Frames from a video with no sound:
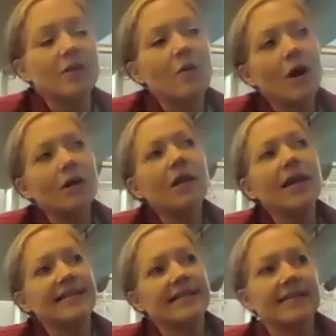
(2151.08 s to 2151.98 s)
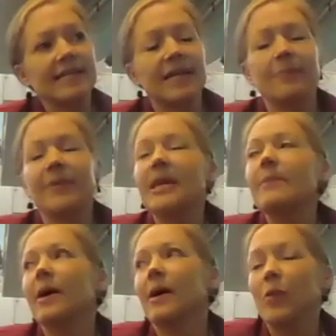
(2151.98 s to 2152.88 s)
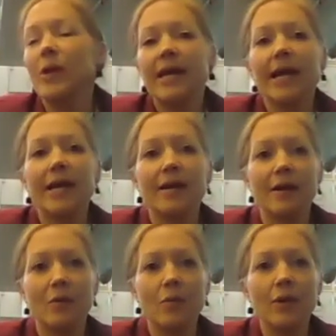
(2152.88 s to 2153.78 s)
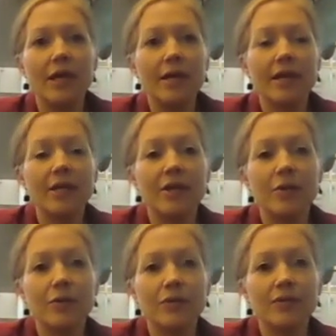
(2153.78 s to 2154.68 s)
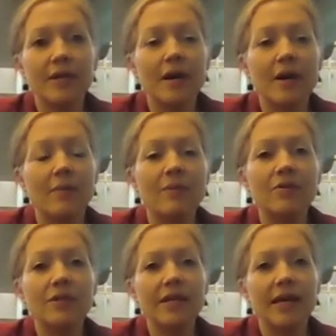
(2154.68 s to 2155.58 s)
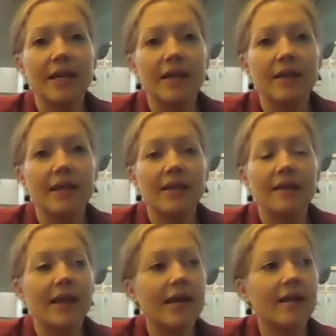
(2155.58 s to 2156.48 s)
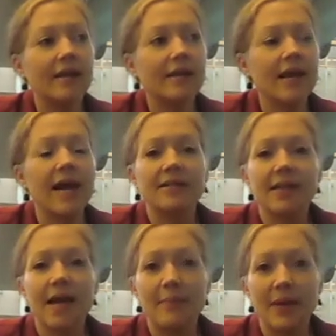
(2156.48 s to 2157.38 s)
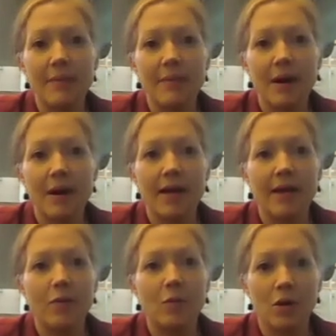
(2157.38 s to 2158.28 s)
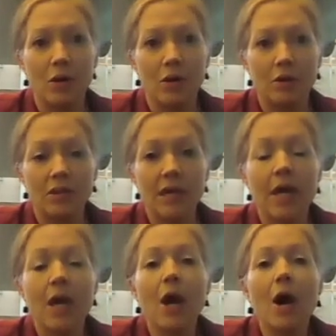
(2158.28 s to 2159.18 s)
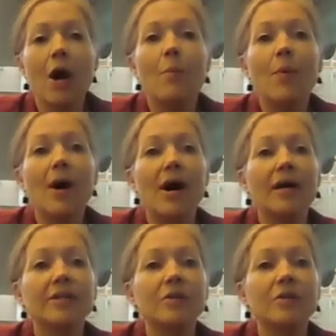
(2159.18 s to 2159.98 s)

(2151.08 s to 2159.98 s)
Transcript: our licensing at Pima, we can use music in the ASCAP BMI world, but